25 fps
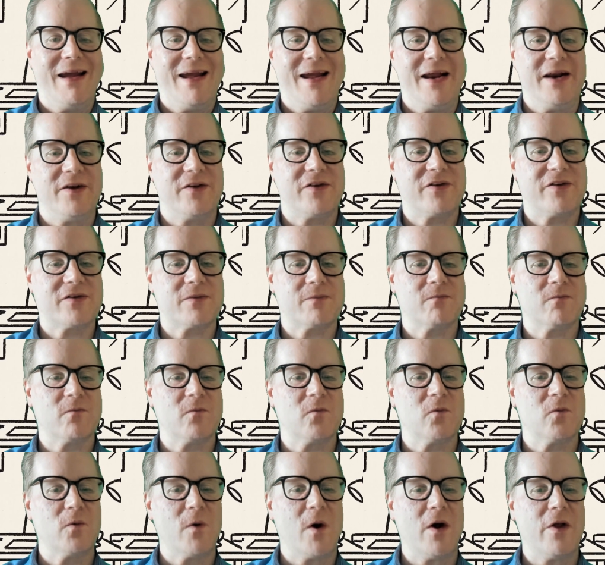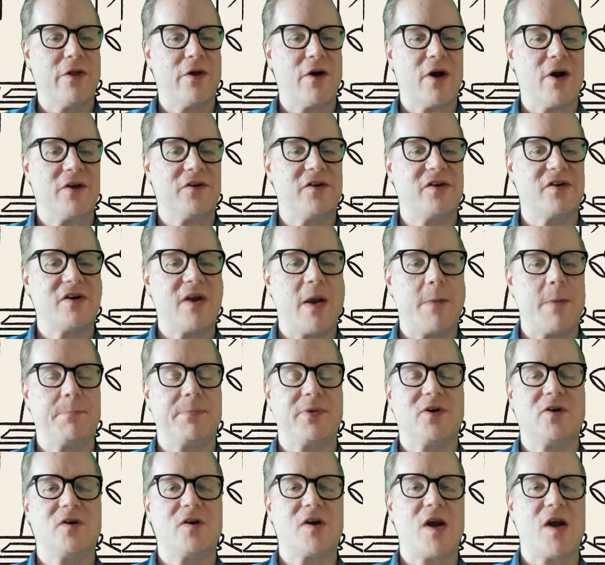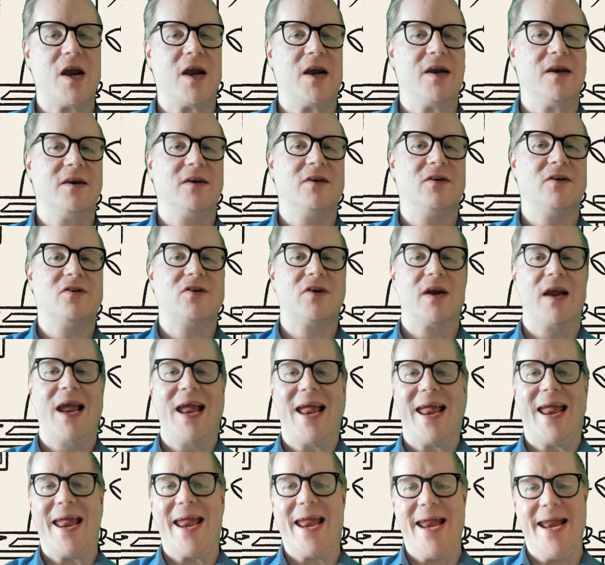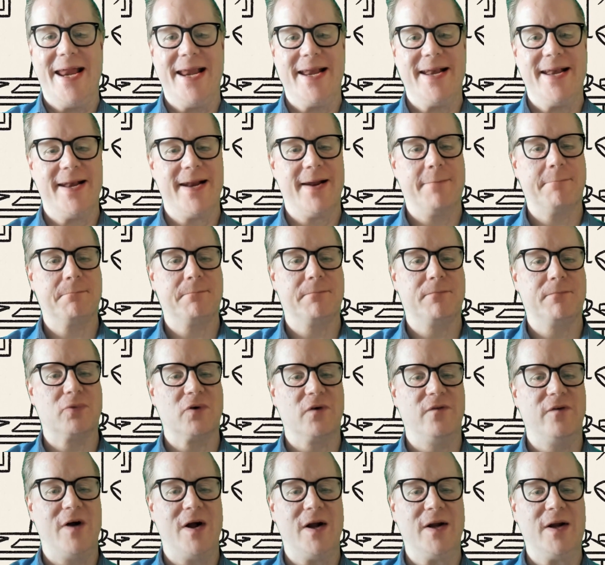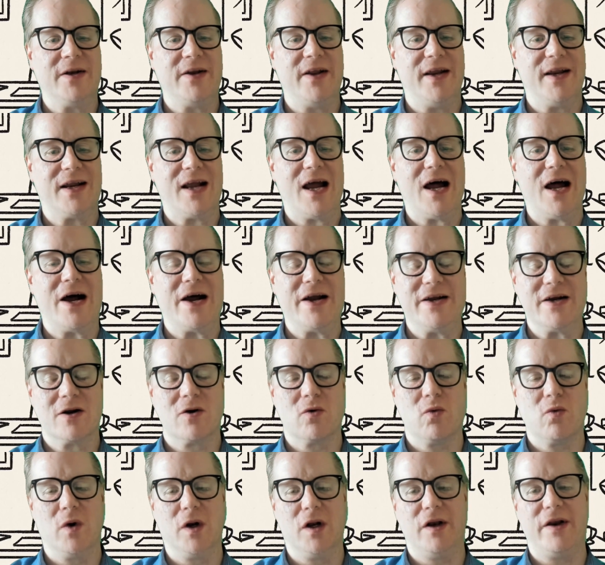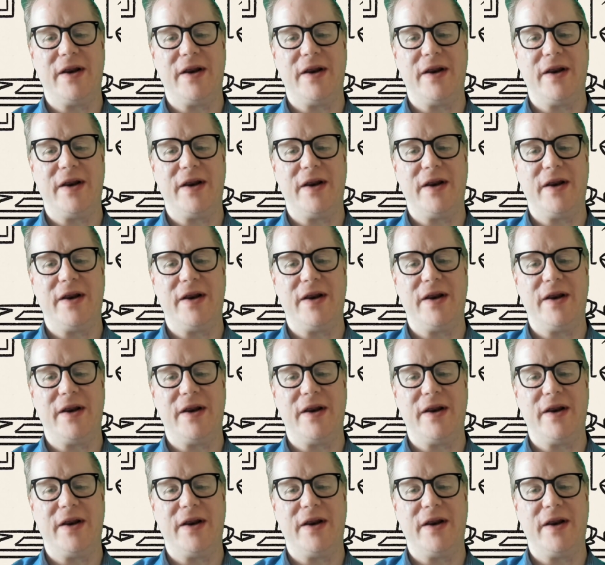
It's rather a step change in providing higher quality